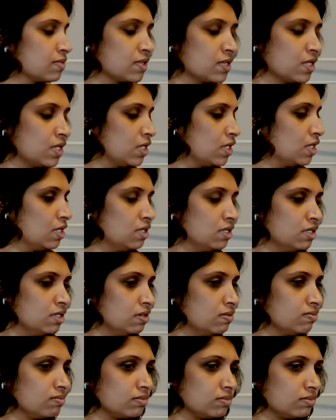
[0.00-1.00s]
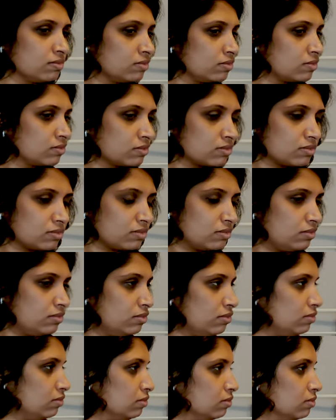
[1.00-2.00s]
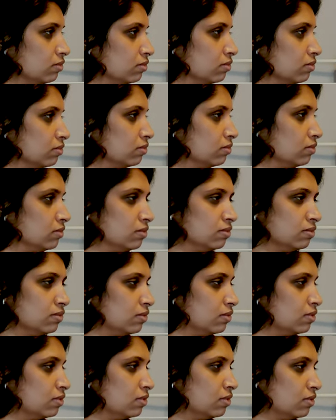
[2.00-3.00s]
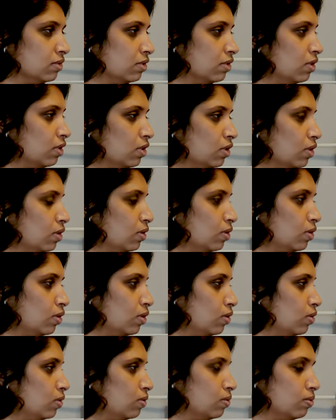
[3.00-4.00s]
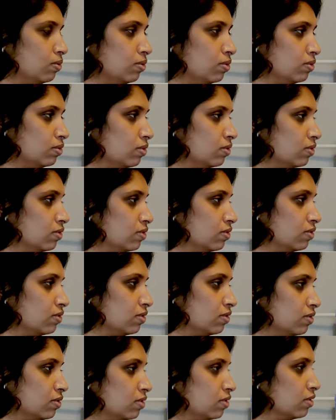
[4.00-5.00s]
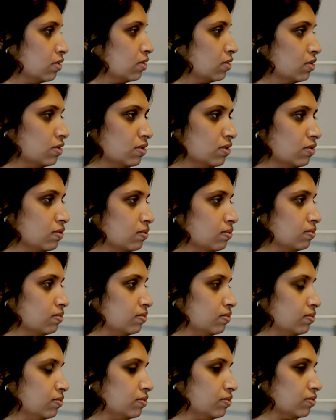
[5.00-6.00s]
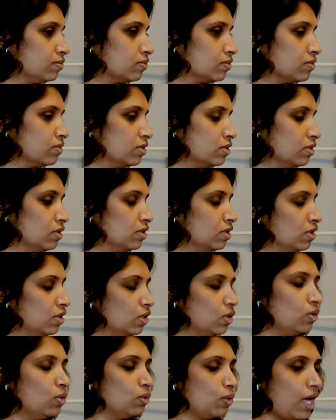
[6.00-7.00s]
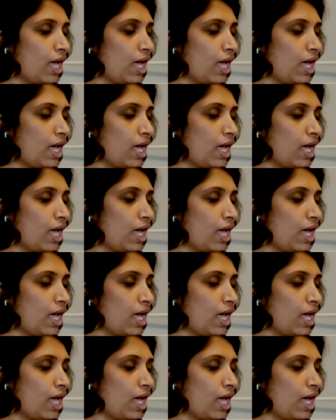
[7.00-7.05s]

The person shown says nothing.